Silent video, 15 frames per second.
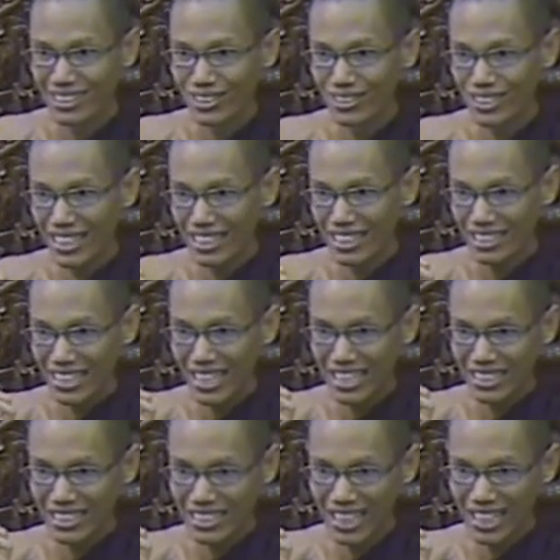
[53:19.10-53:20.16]
To get the
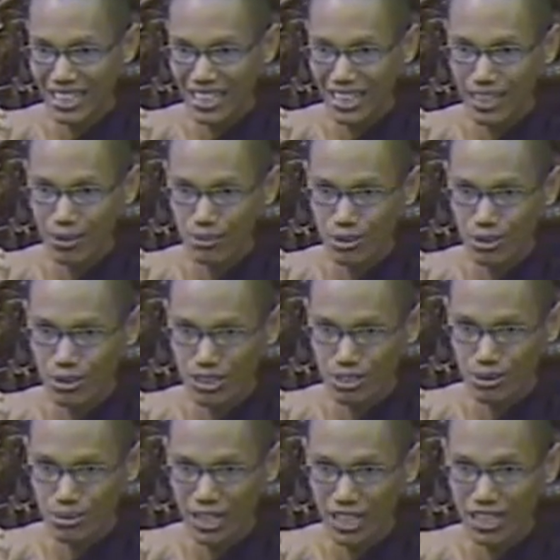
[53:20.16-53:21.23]
third jhana, have to
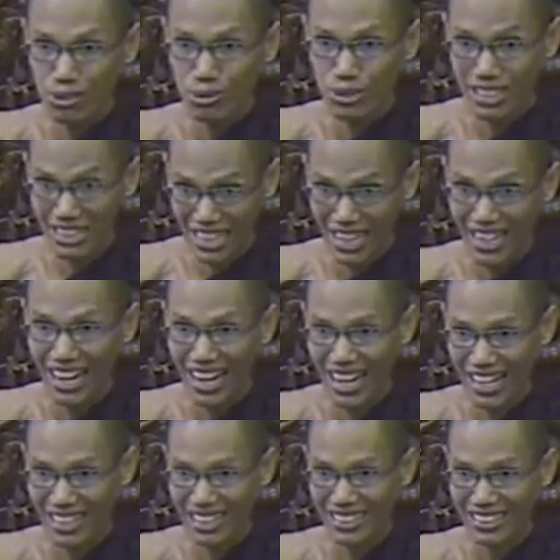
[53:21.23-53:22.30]
dispel vichara.
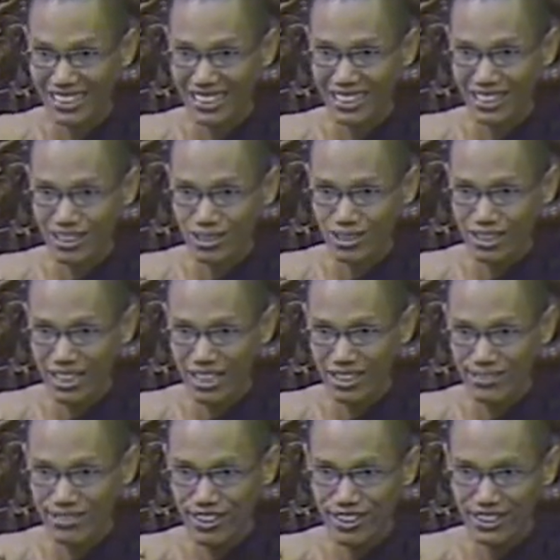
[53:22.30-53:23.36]
To
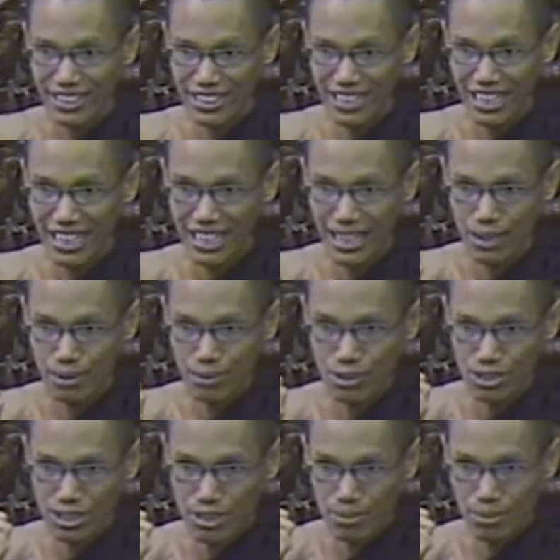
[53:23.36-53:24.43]
get fourth jhana, have
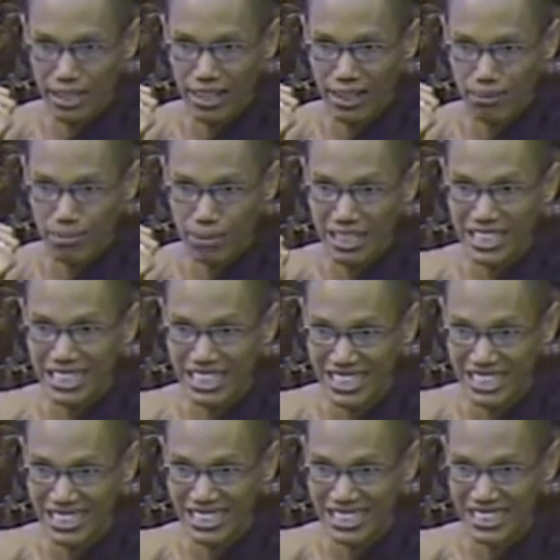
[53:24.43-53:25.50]
to dispel
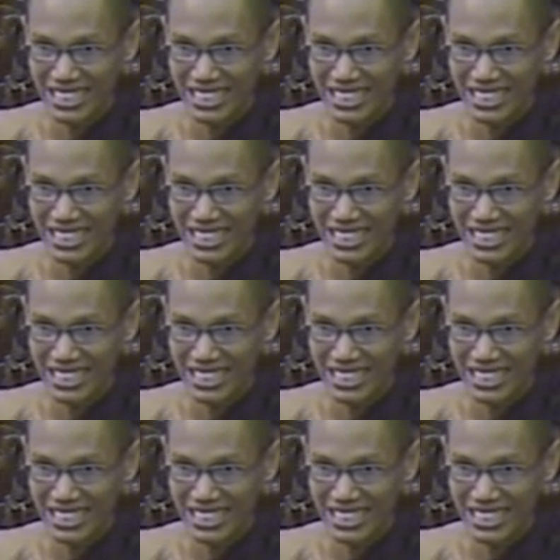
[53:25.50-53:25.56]
Piti.